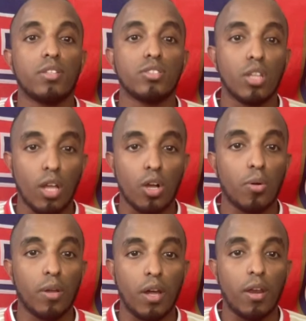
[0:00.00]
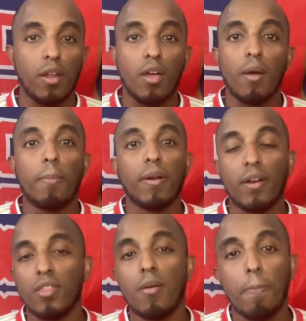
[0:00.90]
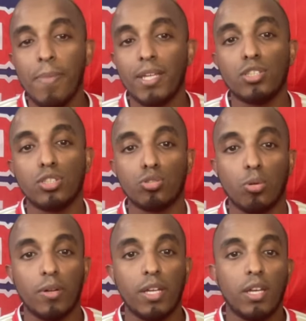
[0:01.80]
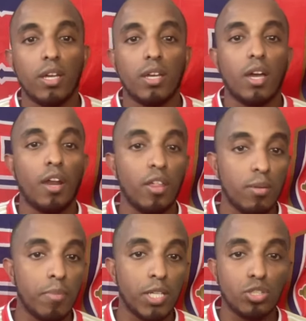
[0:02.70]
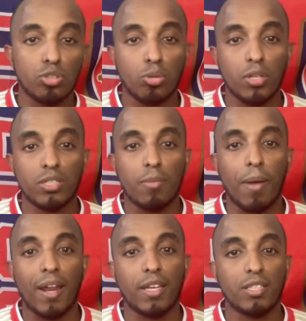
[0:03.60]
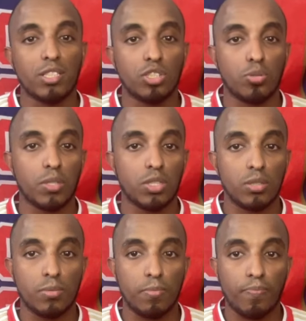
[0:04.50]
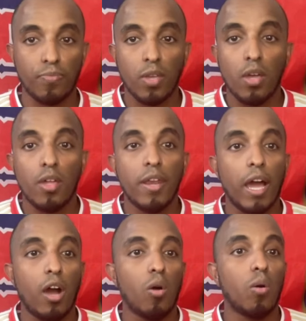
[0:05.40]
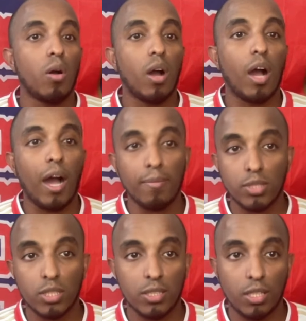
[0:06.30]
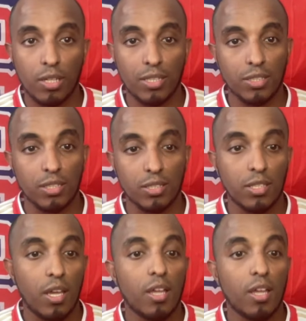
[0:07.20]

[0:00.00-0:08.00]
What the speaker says: There's a lot going on. But another major story is the Balogun situation. Now, I'm just going to tell you guys this.